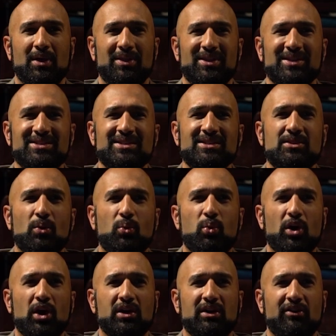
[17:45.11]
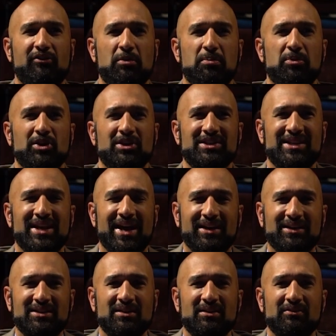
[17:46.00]
This is the work of a
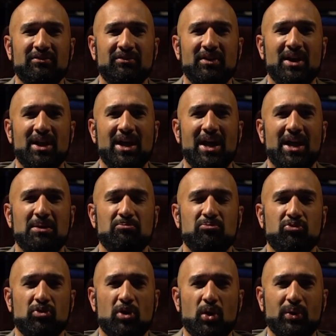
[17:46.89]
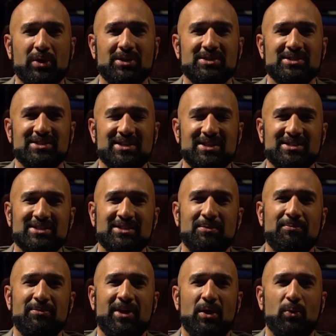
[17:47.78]
protective and broken
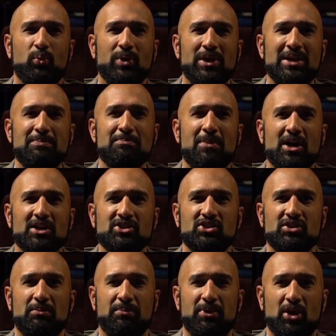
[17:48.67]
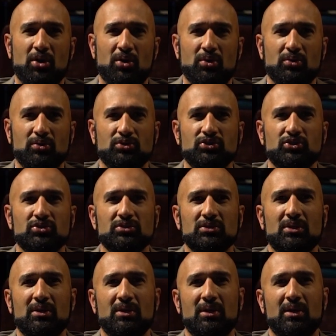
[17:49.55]
system that we must oppose.
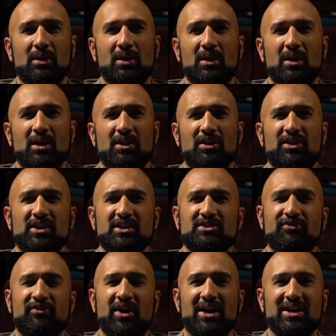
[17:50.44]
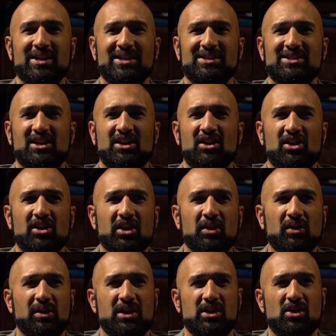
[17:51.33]
This fight is
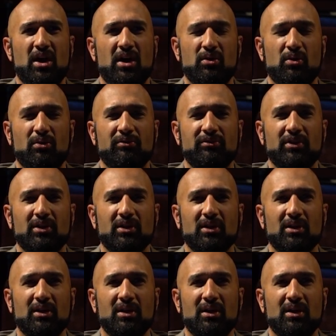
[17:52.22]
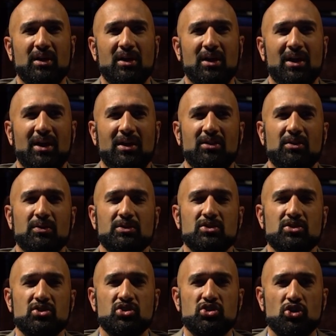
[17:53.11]
clearly not over, and there
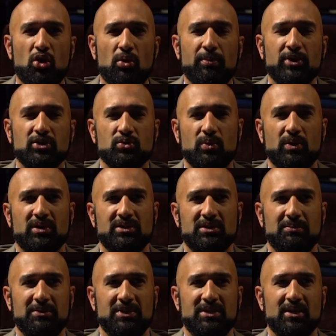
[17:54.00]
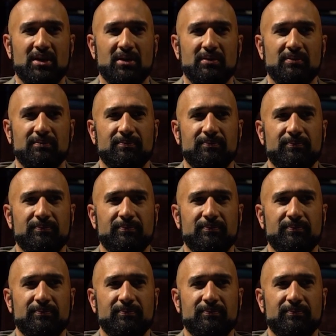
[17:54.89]
is so much work to be done.